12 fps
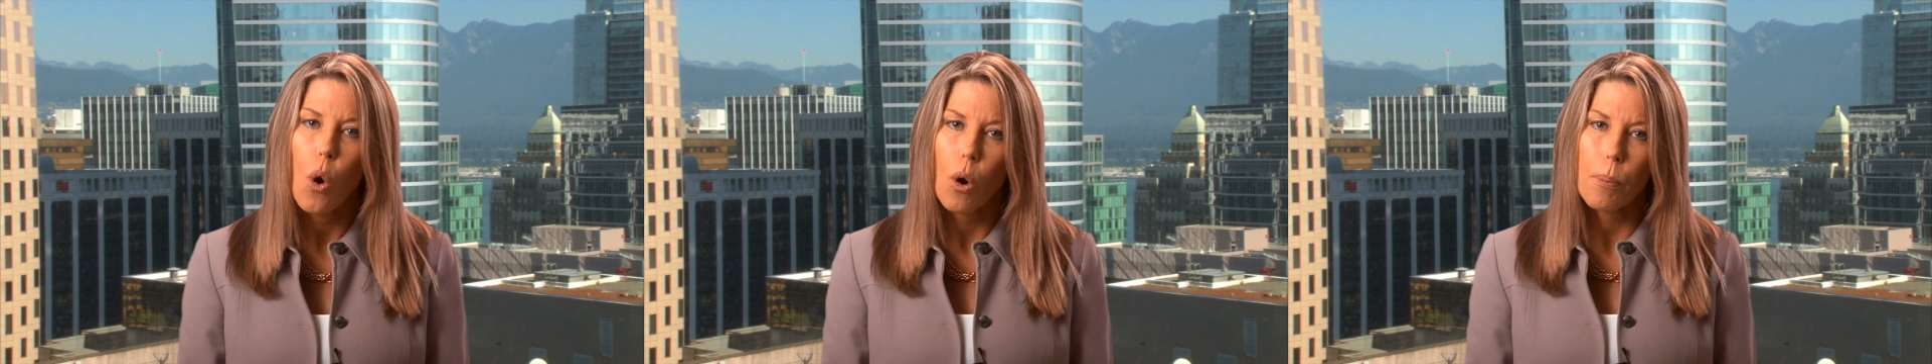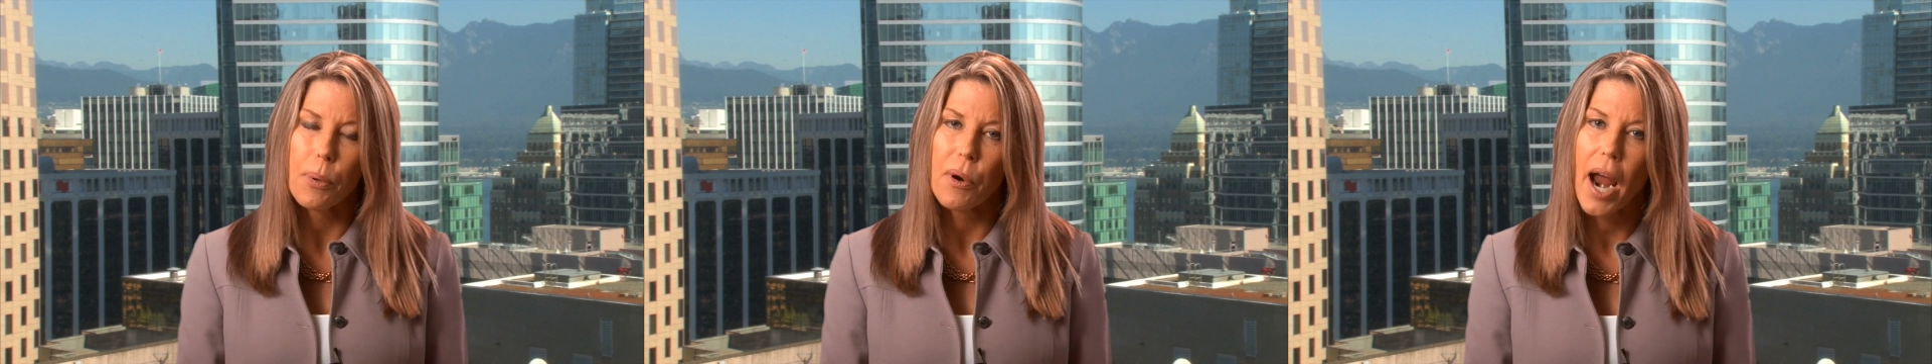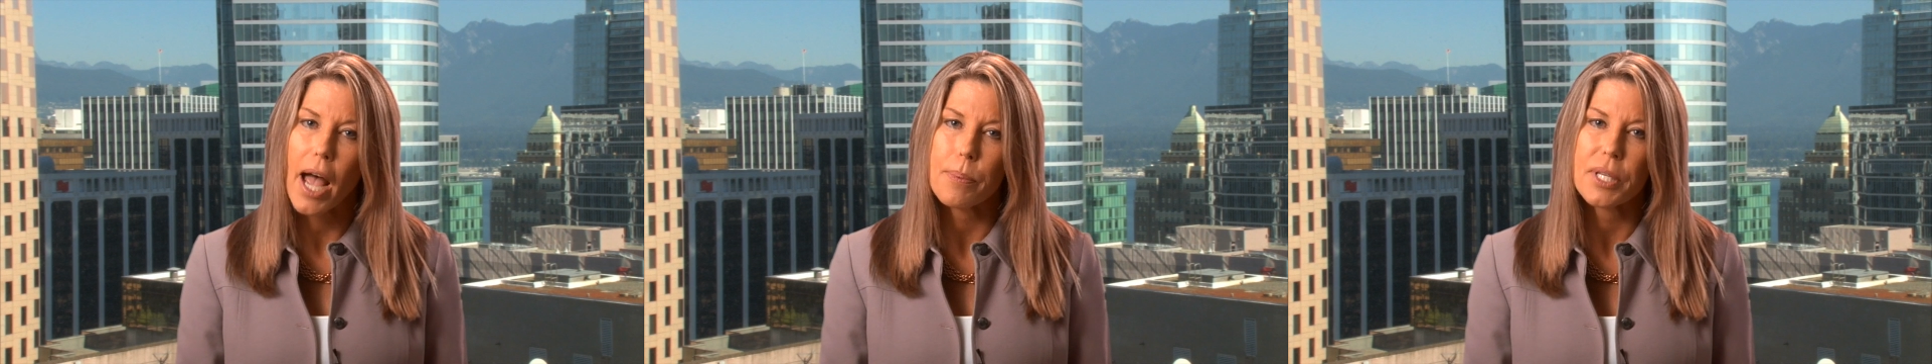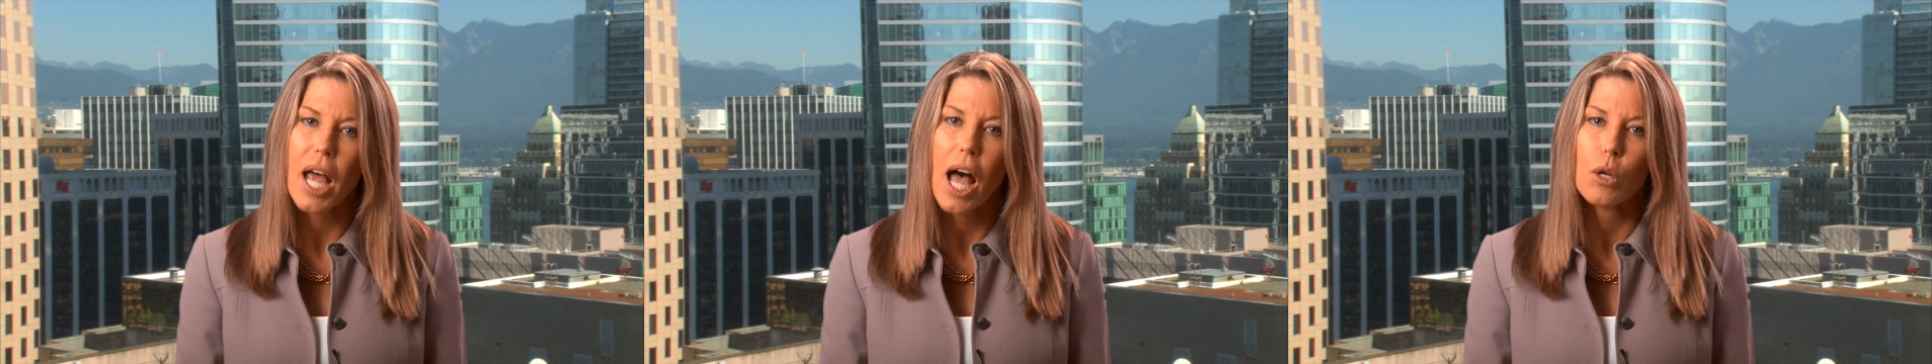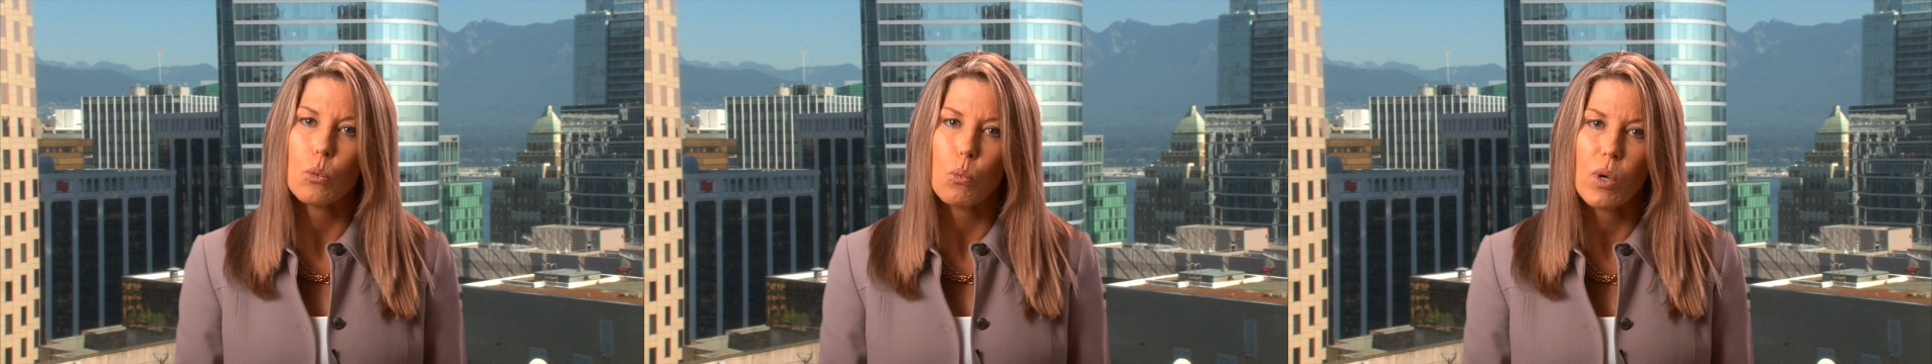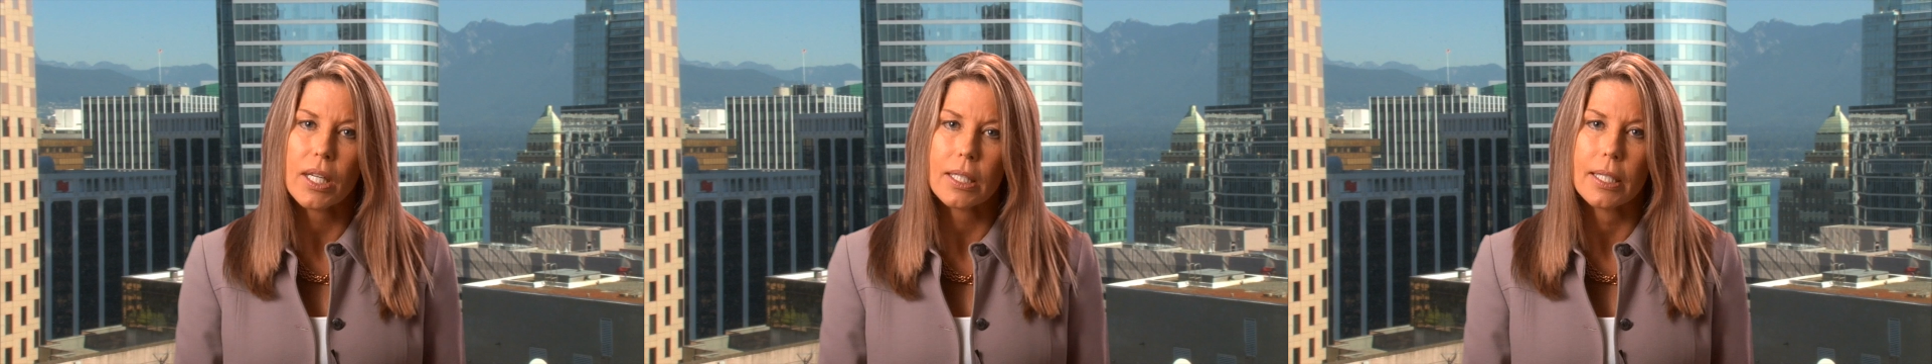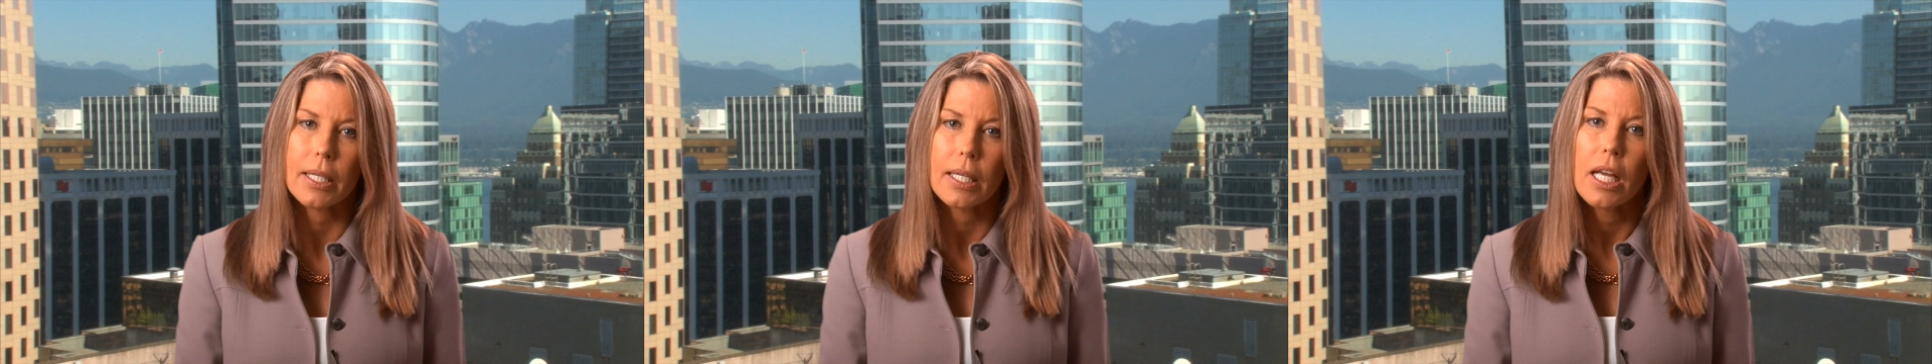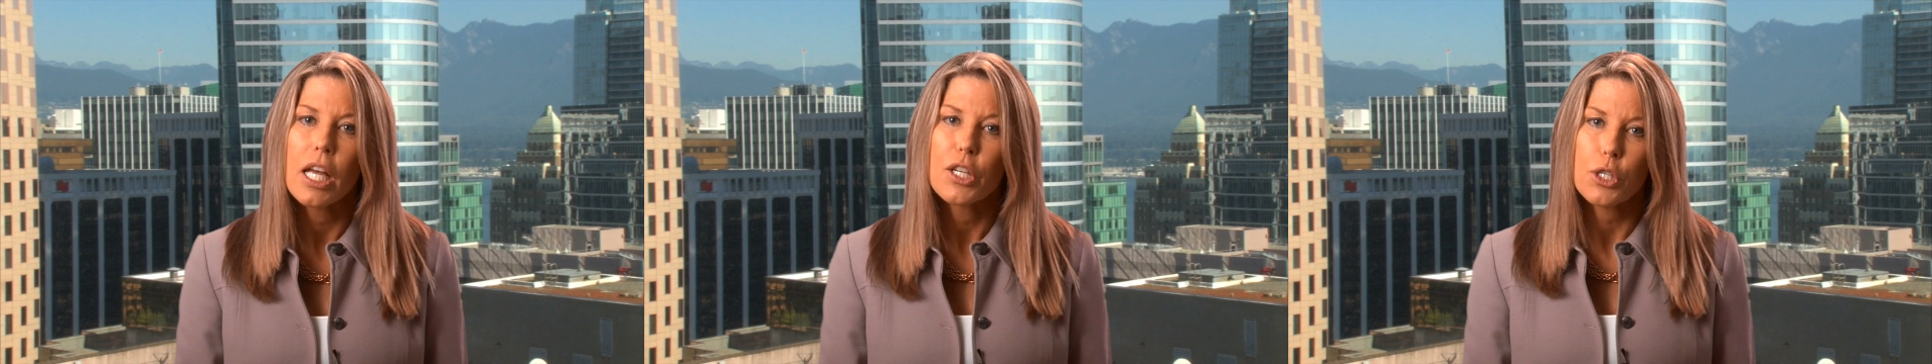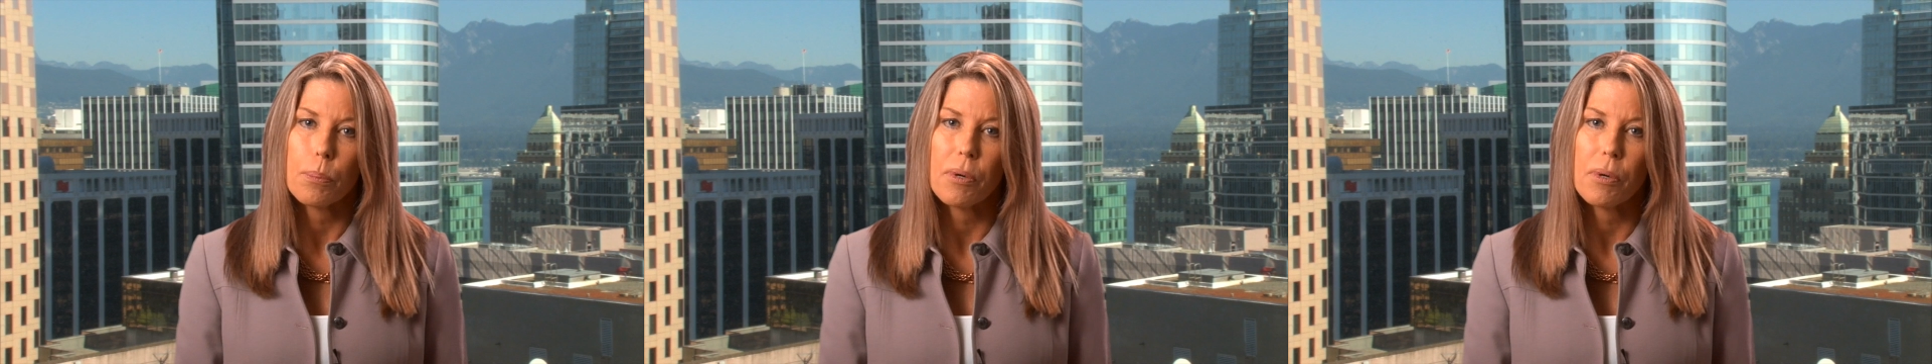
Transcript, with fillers: or perhaps unwilling to